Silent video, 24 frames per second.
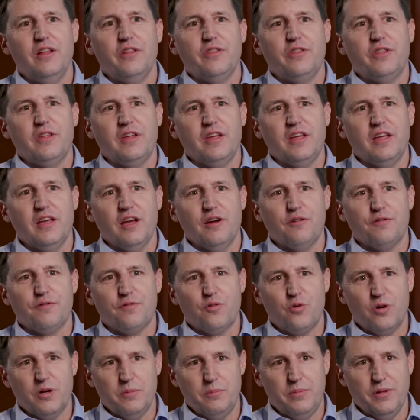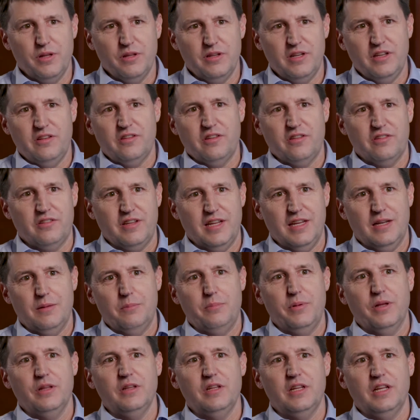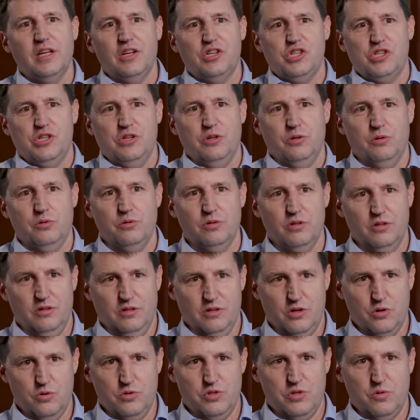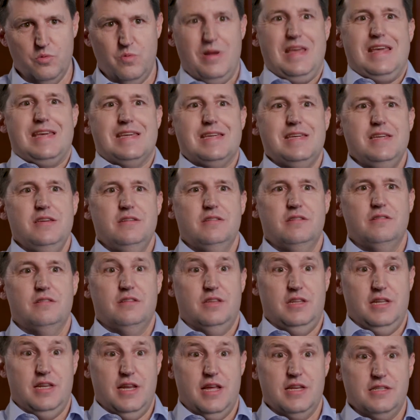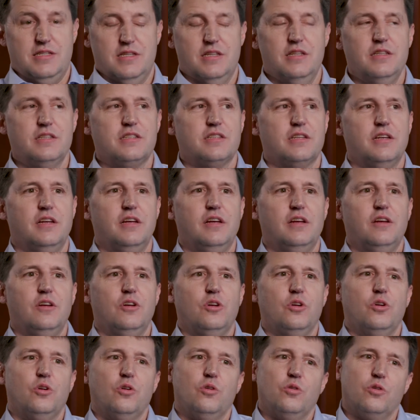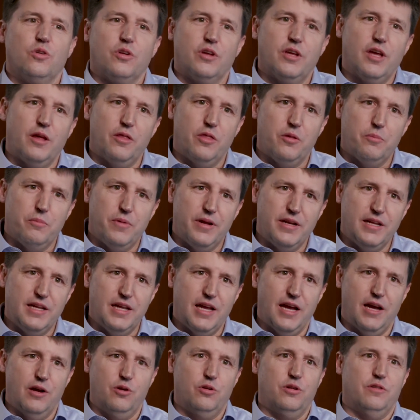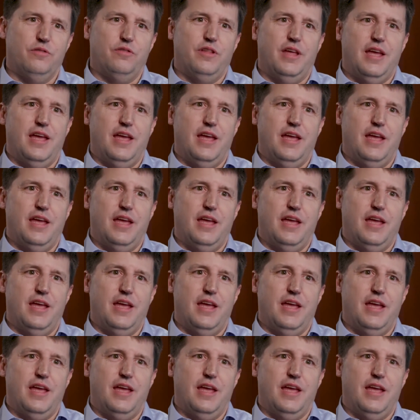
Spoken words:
the affordability, sustainability issue goes away, in essence. Get the money out of the